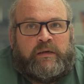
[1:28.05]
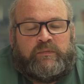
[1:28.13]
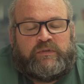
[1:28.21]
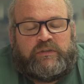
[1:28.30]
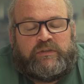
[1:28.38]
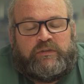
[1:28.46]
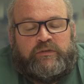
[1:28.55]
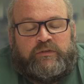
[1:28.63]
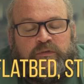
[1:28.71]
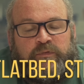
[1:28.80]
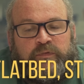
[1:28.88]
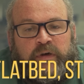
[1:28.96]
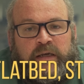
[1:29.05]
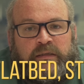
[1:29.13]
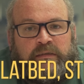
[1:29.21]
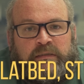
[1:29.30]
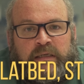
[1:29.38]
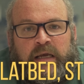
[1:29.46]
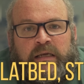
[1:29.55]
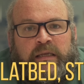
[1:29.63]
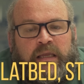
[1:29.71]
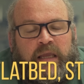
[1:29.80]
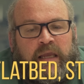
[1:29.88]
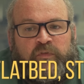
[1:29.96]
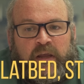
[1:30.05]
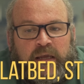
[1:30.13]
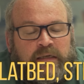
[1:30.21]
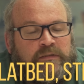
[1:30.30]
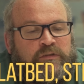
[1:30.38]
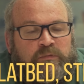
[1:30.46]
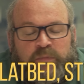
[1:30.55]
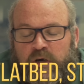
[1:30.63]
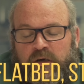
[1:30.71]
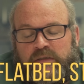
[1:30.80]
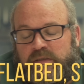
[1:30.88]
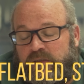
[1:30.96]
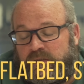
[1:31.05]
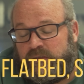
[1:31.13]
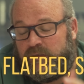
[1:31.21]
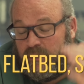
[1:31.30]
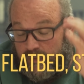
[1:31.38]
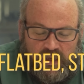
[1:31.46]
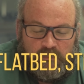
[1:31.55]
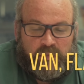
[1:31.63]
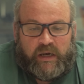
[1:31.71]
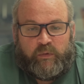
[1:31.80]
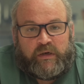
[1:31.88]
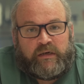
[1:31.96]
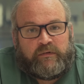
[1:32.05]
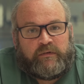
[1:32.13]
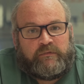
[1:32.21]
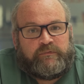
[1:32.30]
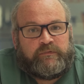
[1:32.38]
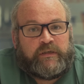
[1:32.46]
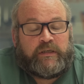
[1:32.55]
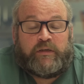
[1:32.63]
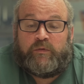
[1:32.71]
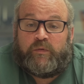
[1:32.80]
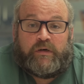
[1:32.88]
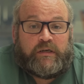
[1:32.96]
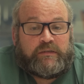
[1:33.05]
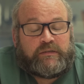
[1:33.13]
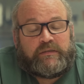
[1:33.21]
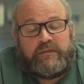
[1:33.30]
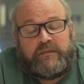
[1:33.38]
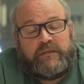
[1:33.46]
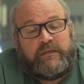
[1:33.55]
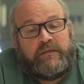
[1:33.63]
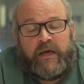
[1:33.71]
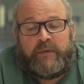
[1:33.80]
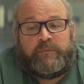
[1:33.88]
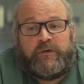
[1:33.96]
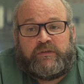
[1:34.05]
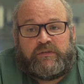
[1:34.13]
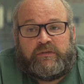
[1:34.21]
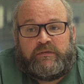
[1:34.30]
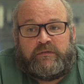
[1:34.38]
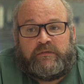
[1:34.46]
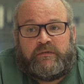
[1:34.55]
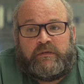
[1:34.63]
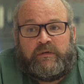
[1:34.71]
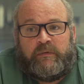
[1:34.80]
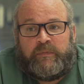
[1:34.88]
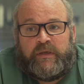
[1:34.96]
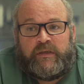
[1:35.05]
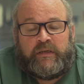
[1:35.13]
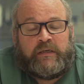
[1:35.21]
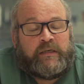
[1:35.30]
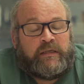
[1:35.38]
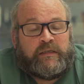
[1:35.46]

it comes to freight deck vans or boxes, you can buy whatever frig you want. My personal opinion